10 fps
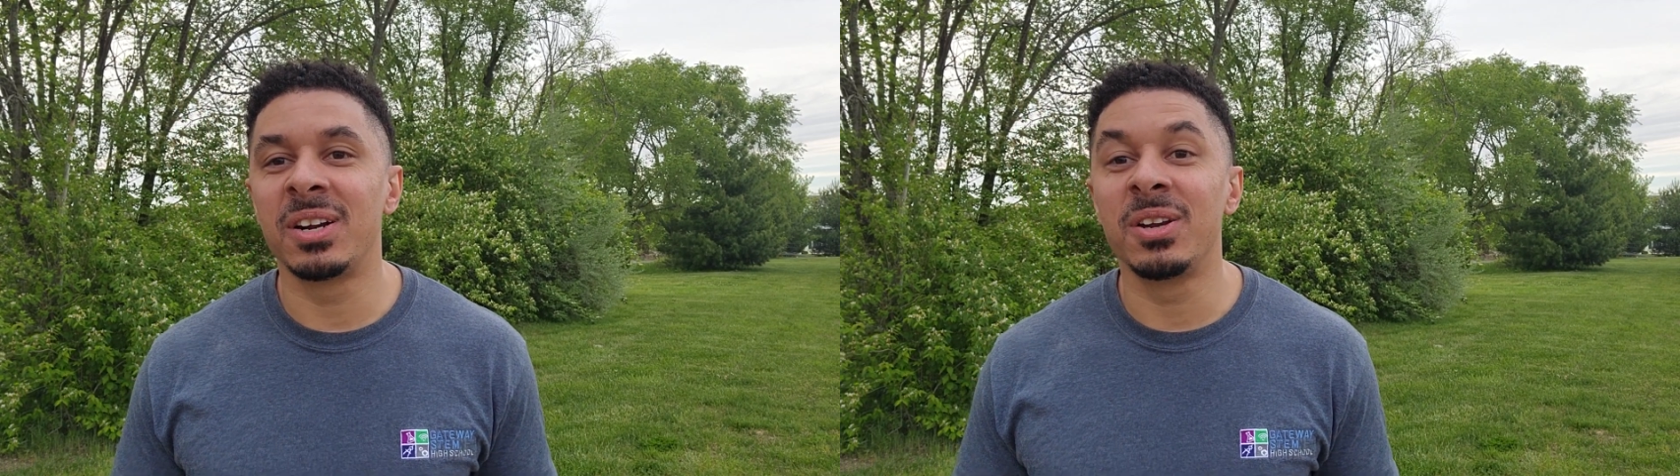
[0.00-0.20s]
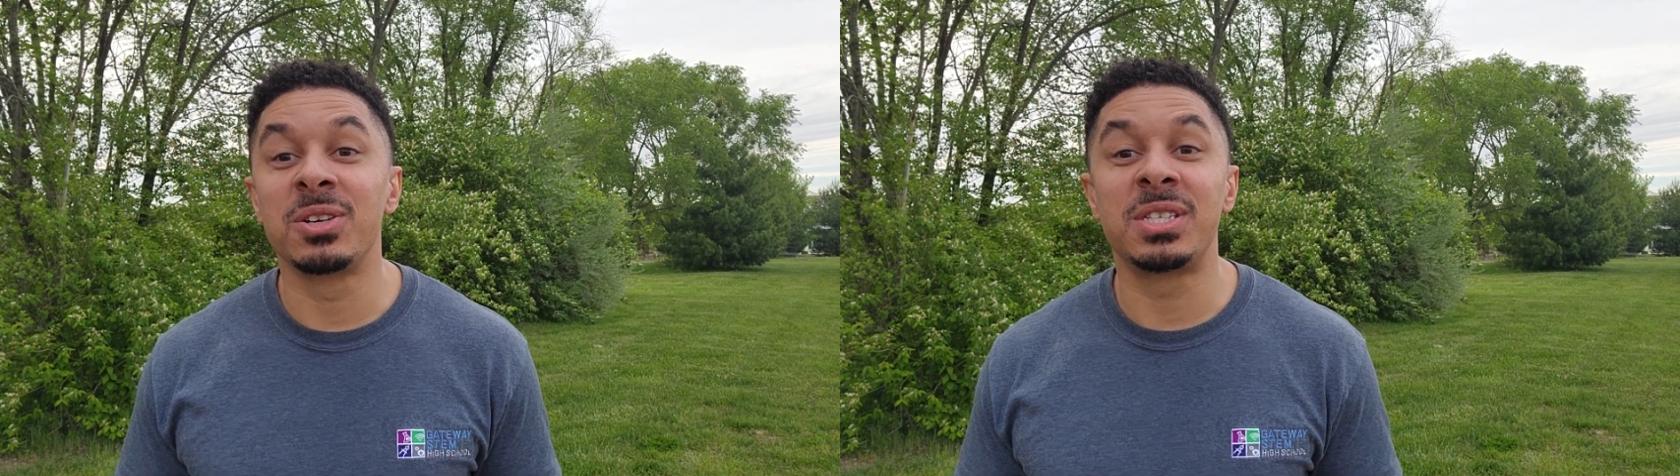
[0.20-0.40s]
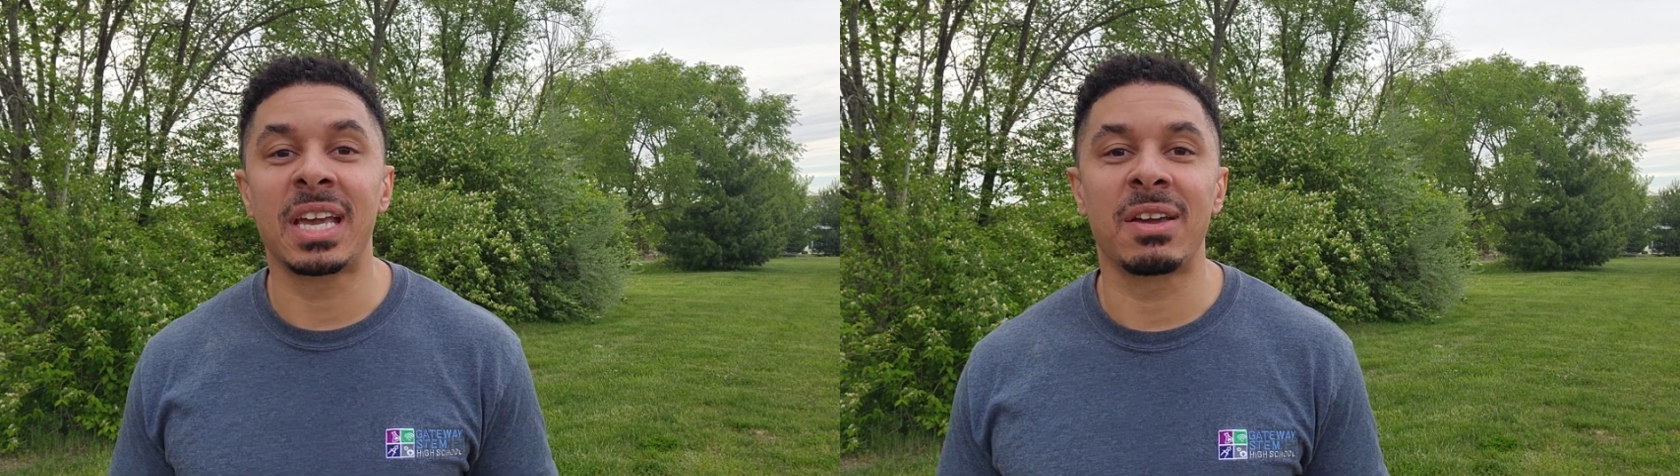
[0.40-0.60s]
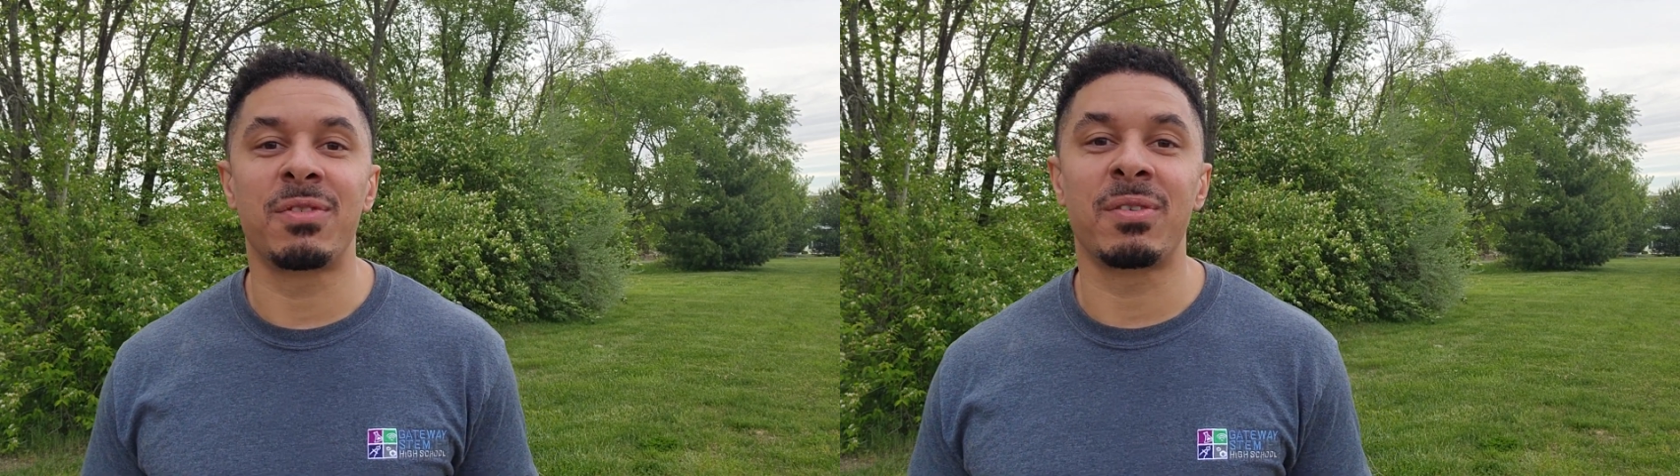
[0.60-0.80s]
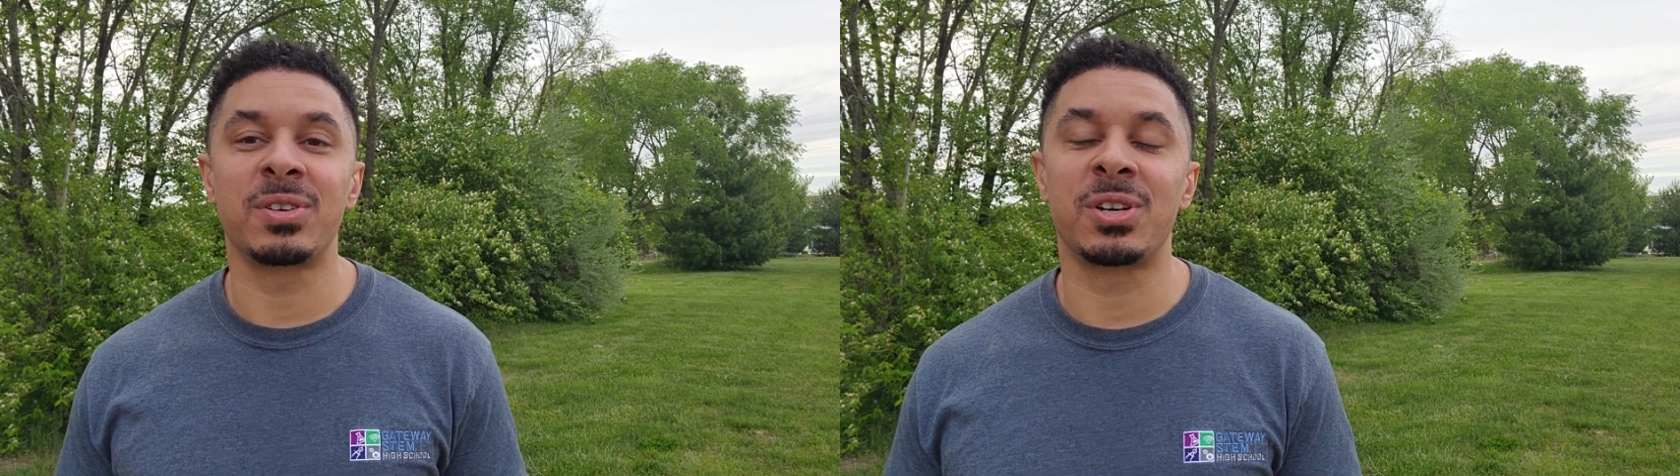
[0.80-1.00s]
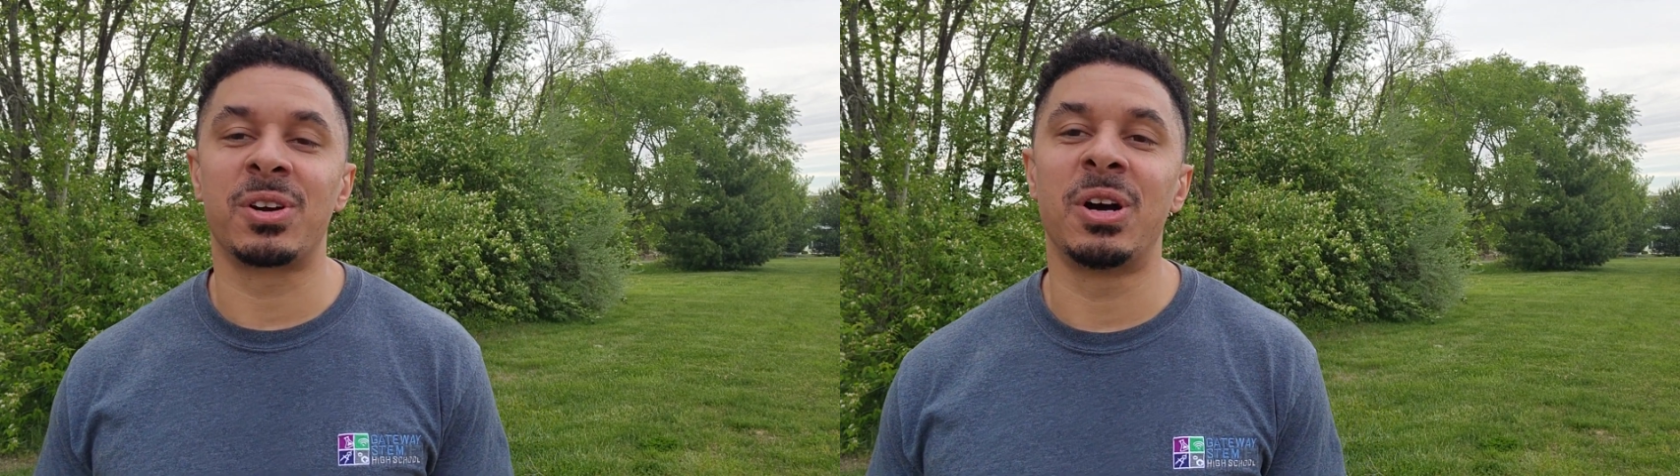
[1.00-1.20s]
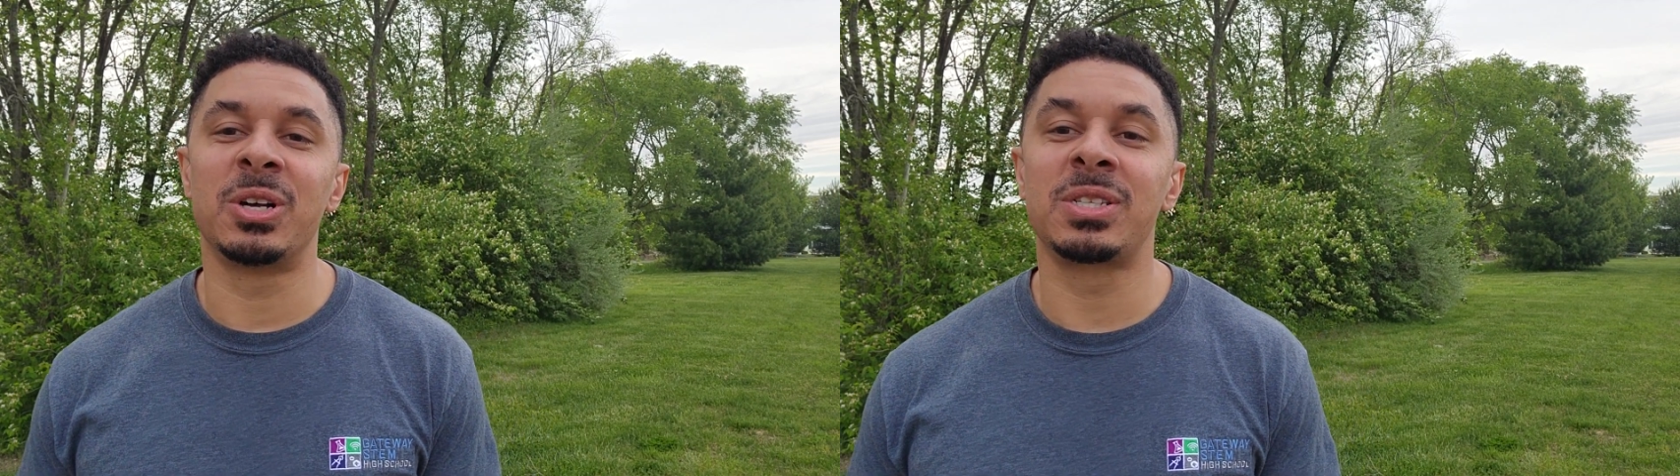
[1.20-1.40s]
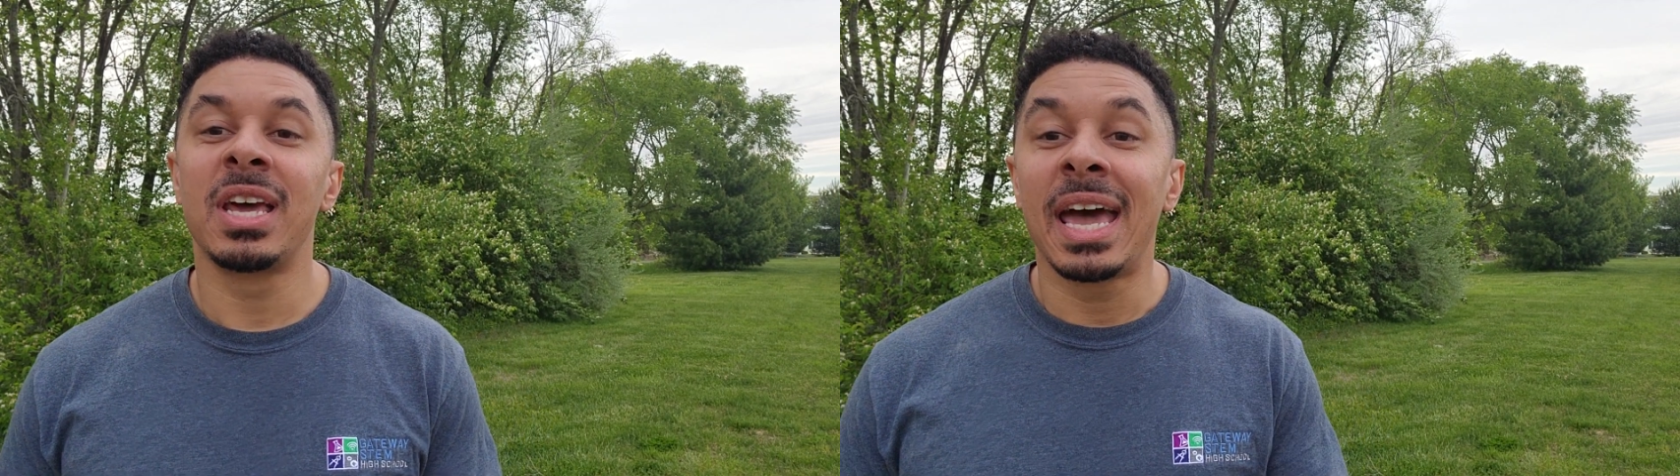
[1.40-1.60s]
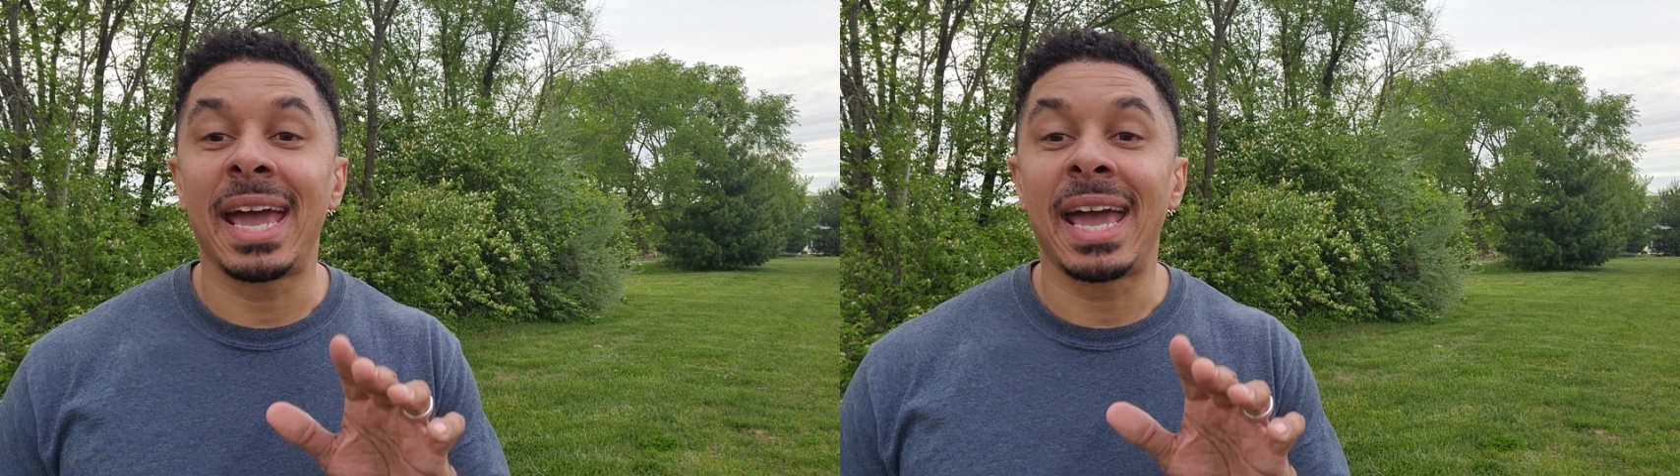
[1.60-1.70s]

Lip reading: your second favorite Turo host.